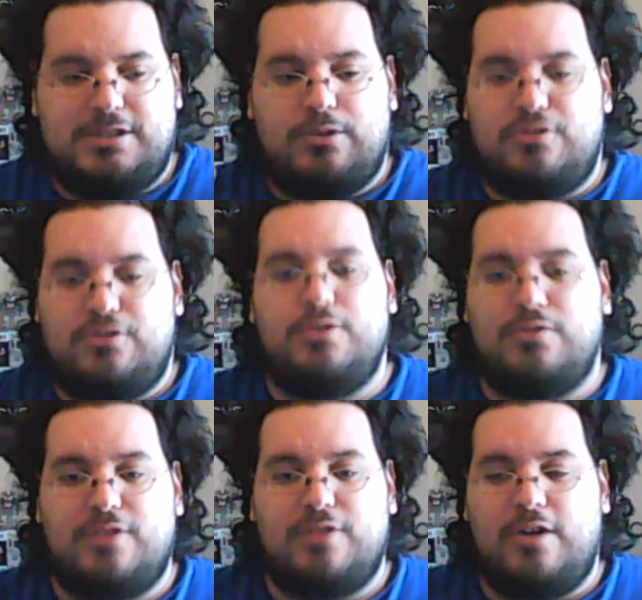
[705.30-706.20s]
too
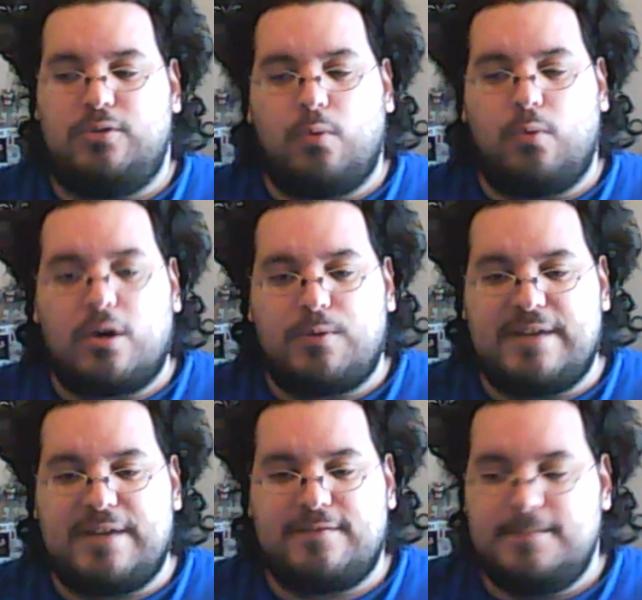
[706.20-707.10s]
slow to work
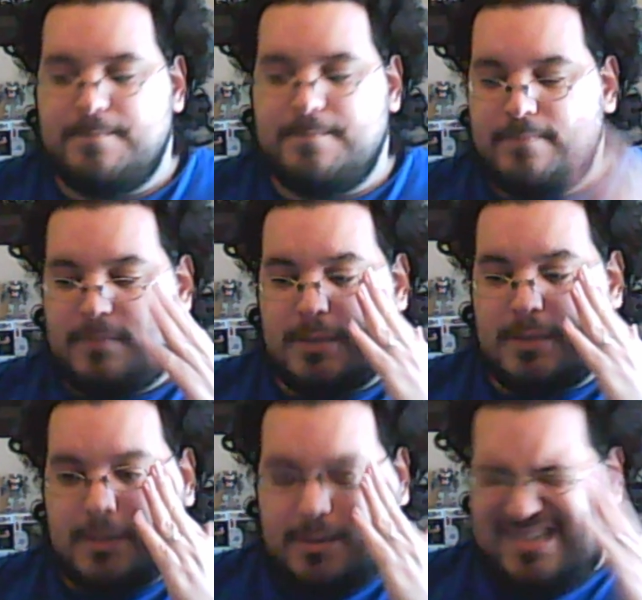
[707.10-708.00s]
with.
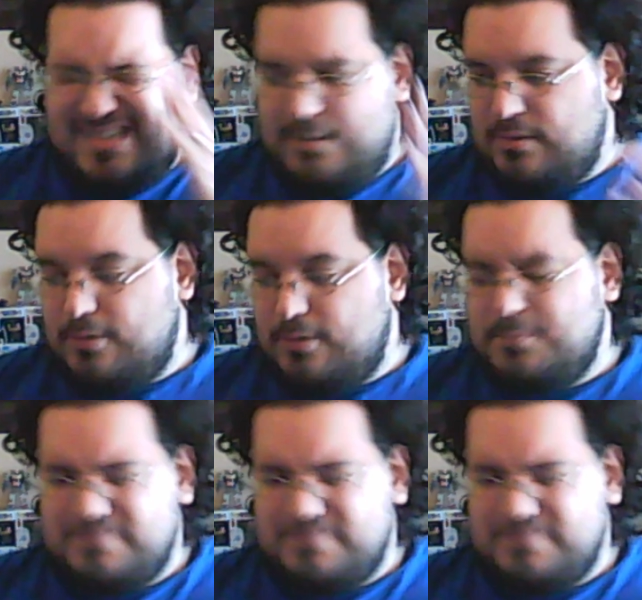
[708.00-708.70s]
So